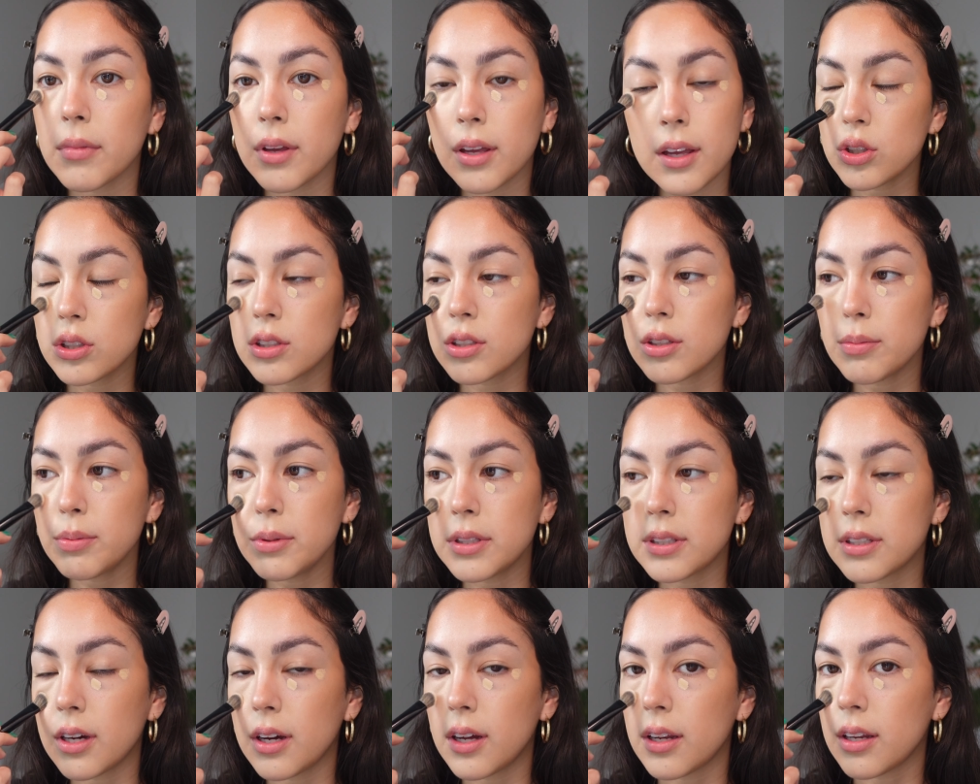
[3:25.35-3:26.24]
it'll still be
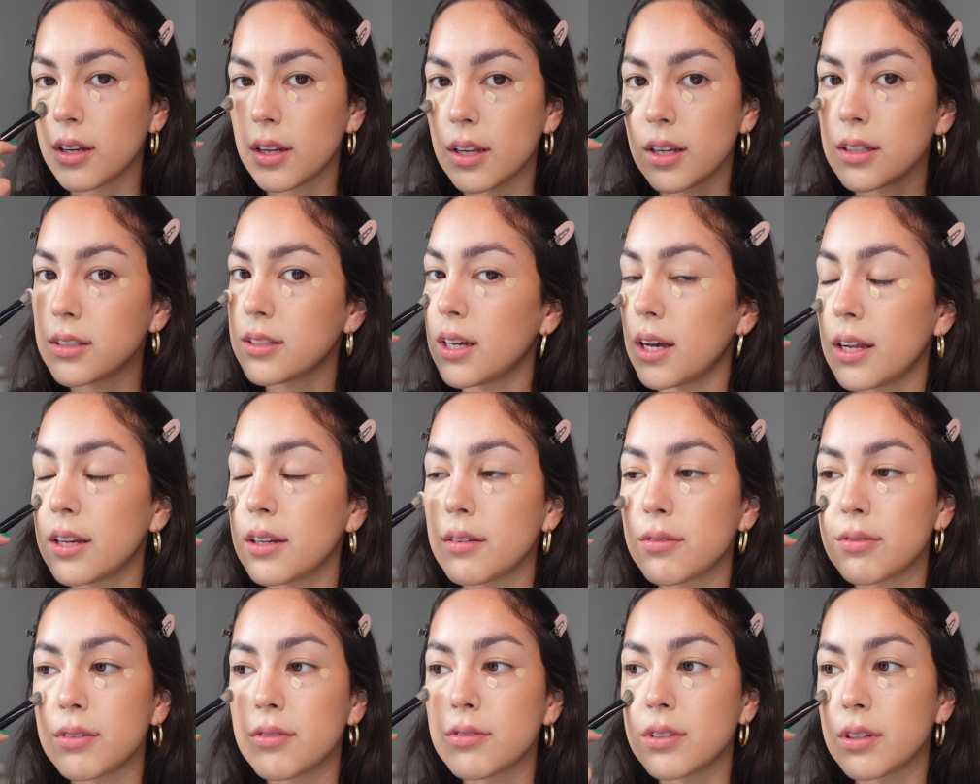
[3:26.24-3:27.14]
done in 10 to
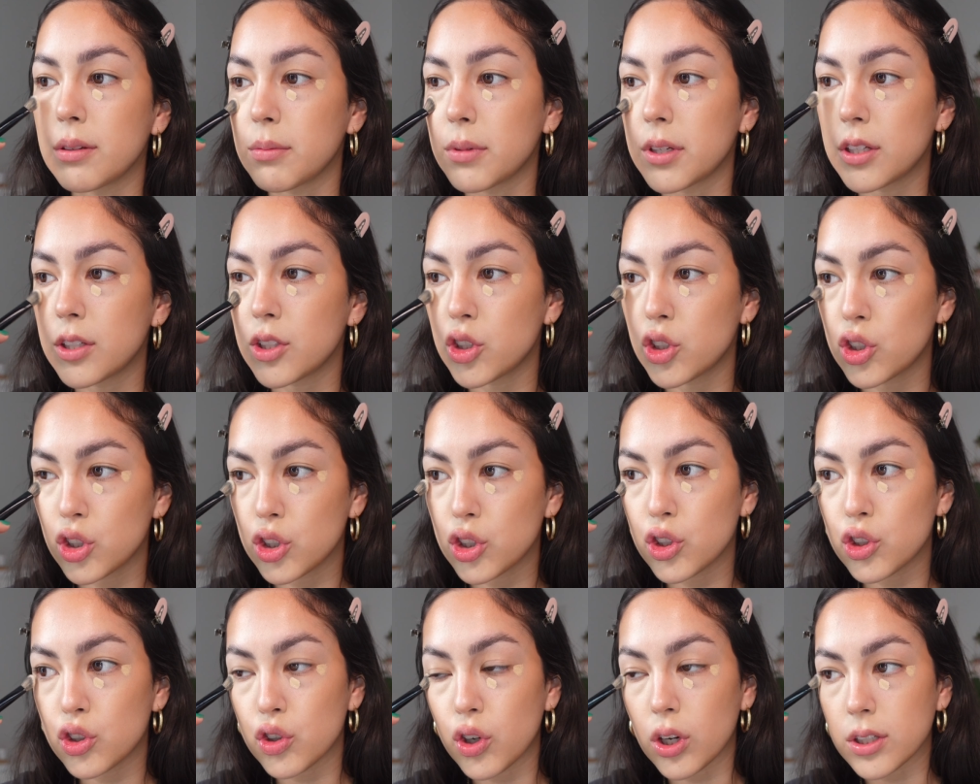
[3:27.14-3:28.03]
15 minutes,
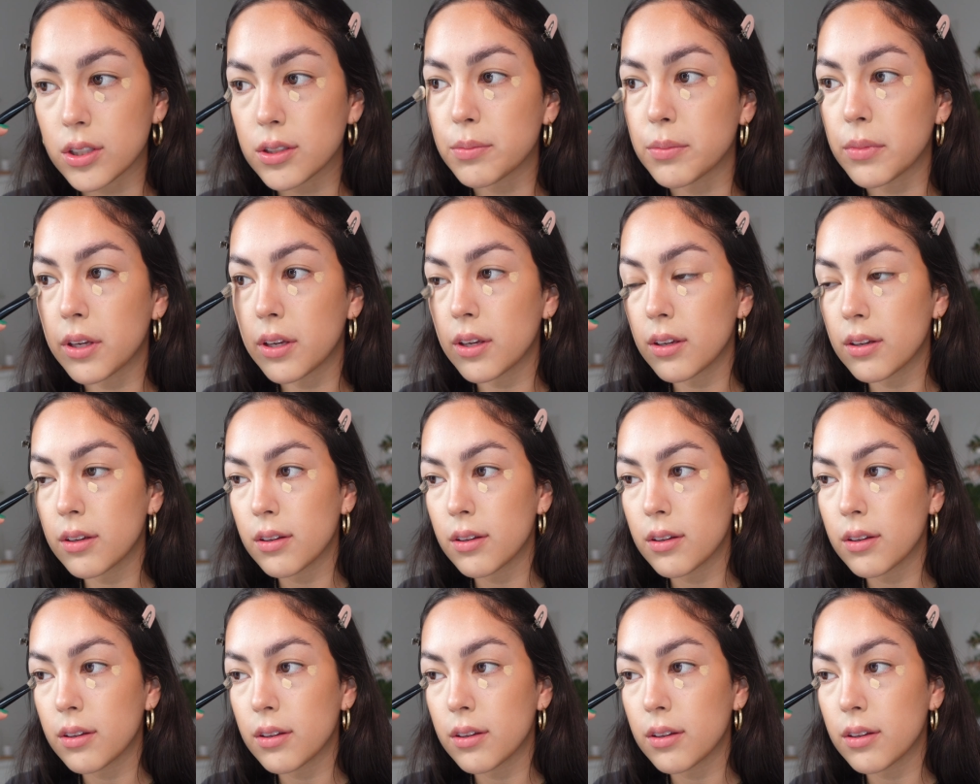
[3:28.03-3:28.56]
just trust me.